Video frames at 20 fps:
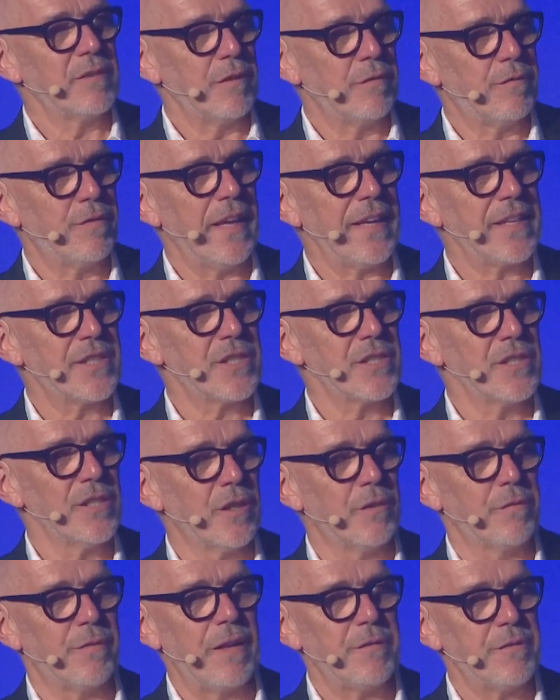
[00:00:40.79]
reflection
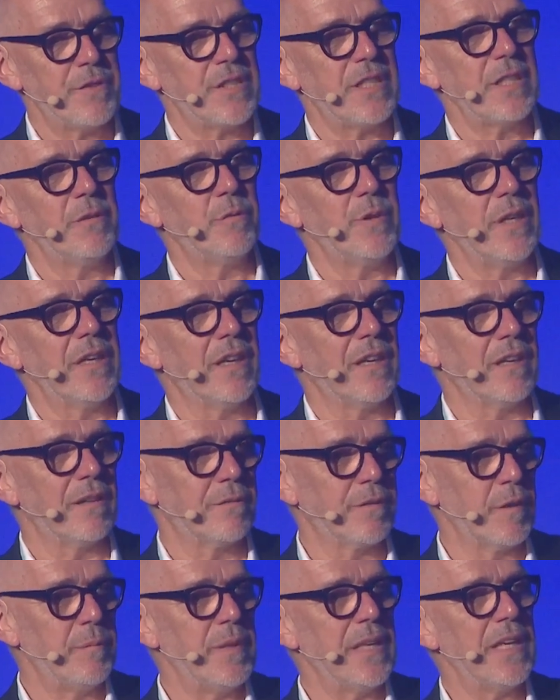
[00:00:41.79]
of everything we are
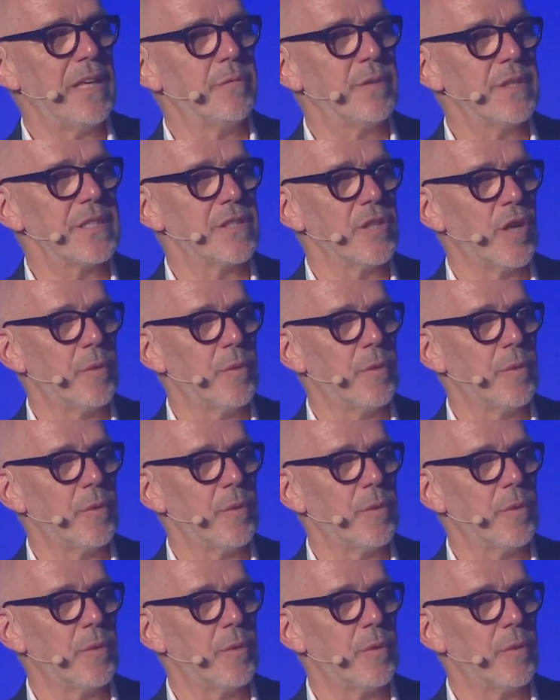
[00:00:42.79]
familiar with.